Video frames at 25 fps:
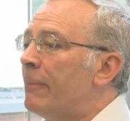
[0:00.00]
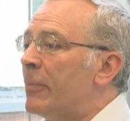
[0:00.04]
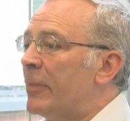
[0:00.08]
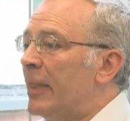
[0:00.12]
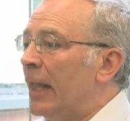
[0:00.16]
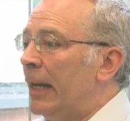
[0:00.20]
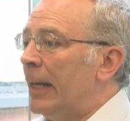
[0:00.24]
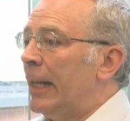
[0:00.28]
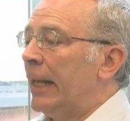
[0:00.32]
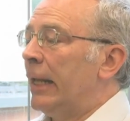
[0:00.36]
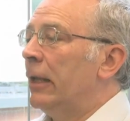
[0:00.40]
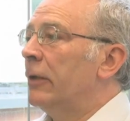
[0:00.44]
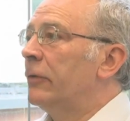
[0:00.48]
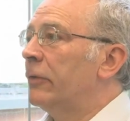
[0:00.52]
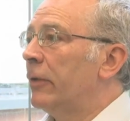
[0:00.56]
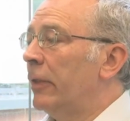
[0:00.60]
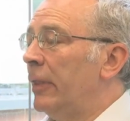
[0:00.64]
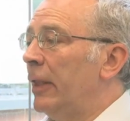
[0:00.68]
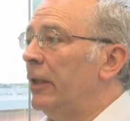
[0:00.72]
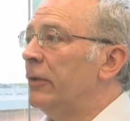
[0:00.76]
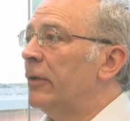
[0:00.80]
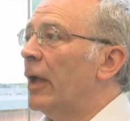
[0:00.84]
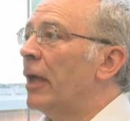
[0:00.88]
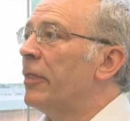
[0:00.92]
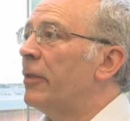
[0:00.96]
The links to
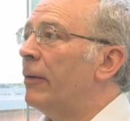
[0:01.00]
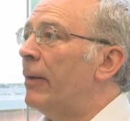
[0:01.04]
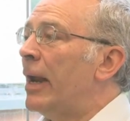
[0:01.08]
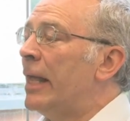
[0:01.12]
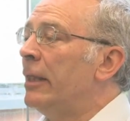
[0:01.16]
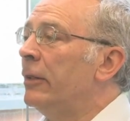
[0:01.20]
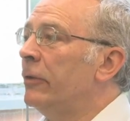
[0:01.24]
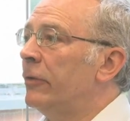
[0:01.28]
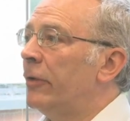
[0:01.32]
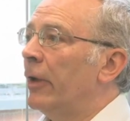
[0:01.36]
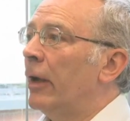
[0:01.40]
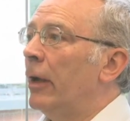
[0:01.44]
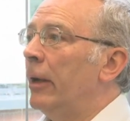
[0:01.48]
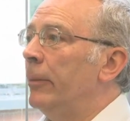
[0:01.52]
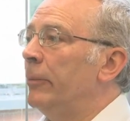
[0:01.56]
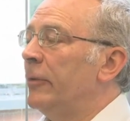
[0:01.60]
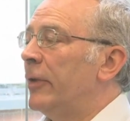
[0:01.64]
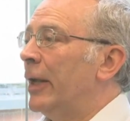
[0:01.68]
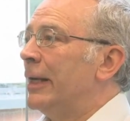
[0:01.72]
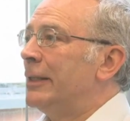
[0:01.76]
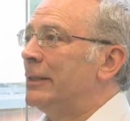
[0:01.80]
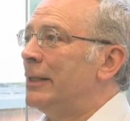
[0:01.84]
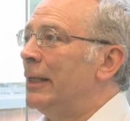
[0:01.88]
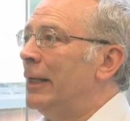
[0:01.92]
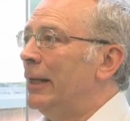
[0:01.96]
these other enzymes
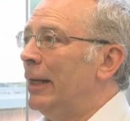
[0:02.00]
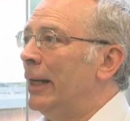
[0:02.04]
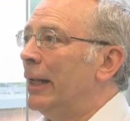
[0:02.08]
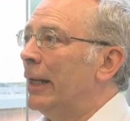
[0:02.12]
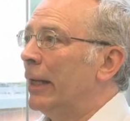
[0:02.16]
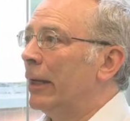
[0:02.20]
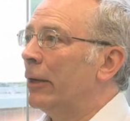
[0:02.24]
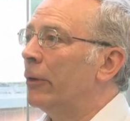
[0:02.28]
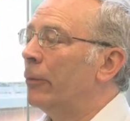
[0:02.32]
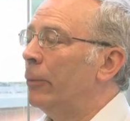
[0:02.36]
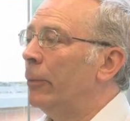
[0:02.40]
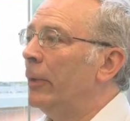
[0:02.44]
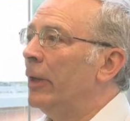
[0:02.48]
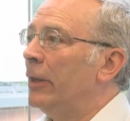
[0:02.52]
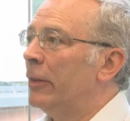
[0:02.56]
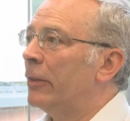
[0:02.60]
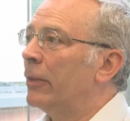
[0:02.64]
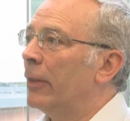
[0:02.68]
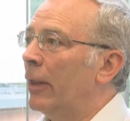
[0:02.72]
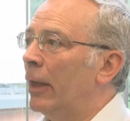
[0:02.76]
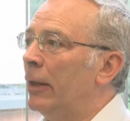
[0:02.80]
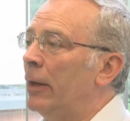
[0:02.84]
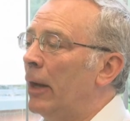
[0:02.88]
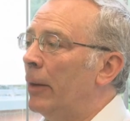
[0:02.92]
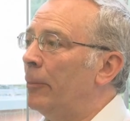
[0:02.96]
actually link
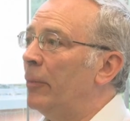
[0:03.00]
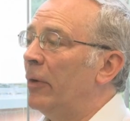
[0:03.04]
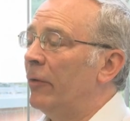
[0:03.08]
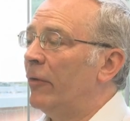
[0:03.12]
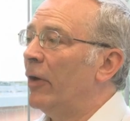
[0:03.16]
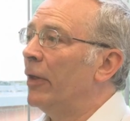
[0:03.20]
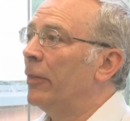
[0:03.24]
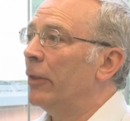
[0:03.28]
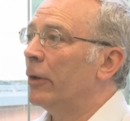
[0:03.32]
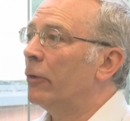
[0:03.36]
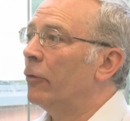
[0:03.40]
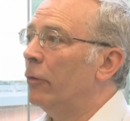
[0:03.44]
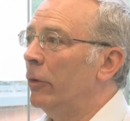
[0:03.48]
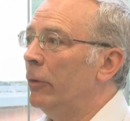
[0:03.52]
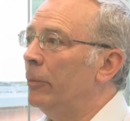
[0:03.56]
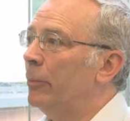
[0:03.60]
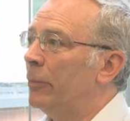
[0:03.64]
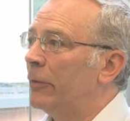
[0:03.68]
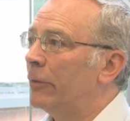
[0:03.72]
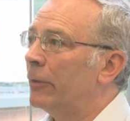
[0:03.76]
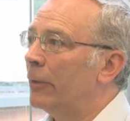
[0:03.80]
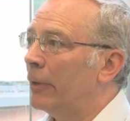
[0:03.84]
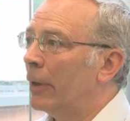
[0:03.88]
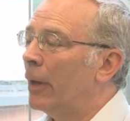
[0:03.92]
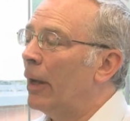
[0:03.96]
with a number of other
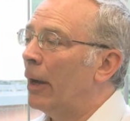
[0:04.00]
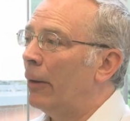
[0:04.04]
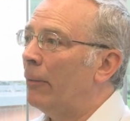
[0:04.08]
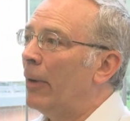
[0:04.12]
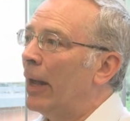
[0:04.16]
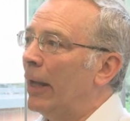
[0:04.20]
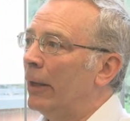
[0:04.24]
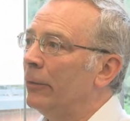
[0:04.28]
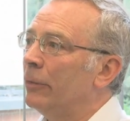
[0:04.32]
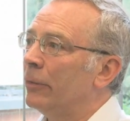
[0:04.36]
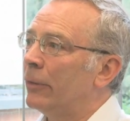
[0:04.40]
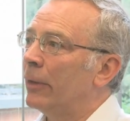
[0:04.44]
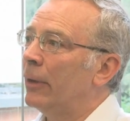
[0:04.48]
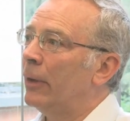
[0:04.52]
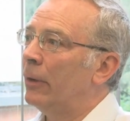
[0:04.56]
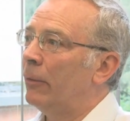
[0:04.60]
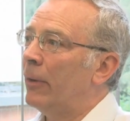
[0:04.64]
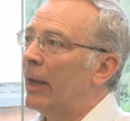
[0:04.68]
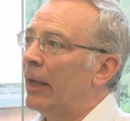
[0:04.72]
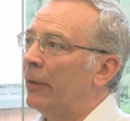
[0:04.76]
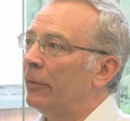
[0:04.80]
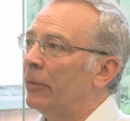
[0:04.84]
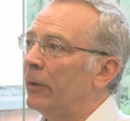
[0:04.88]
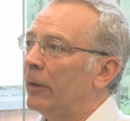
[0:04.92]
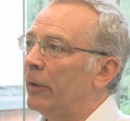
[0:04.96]
groups around
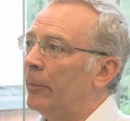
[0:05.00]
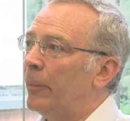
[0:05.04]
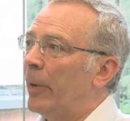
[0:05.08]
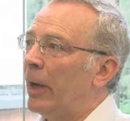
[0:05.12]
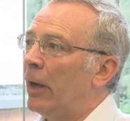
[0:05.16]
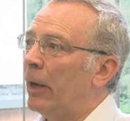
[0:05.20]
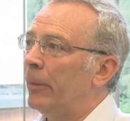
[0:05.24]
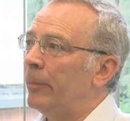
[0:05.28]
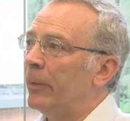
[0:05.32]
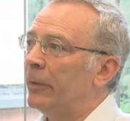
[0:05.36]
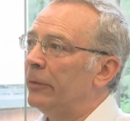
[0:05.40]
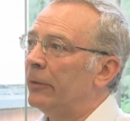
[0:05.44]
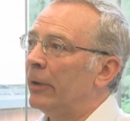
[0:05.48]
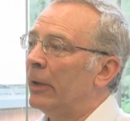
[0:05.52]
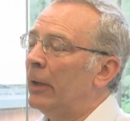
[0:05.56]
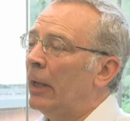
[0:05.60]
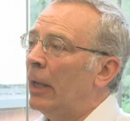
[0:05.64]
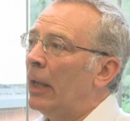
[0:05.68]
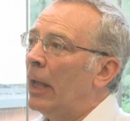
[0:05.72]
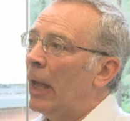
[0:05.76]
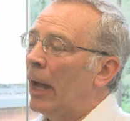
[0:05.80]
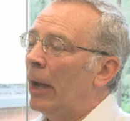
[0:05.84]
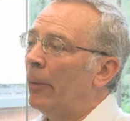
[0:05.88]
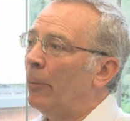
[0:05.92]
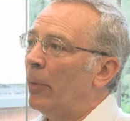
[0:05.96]
the department,
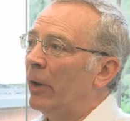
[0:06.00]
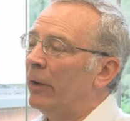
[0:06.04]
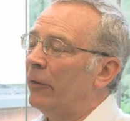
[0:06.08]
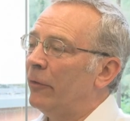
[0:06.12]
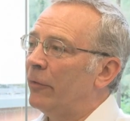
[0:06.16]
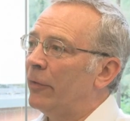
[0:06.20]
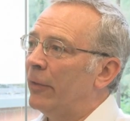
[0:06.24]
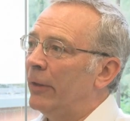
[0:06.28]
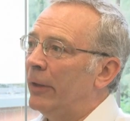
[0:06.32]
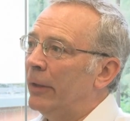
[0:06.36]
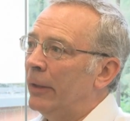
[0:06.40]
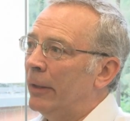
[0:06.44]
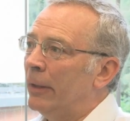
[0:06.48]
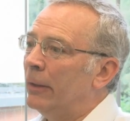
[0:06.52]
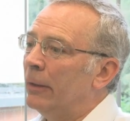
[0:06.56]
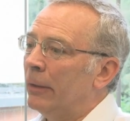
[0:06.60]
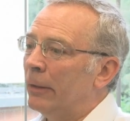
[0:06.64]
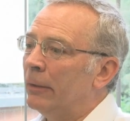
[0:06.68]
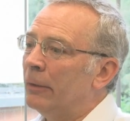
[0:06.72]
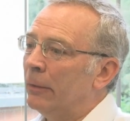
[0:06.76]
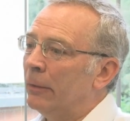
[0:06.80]
and one of the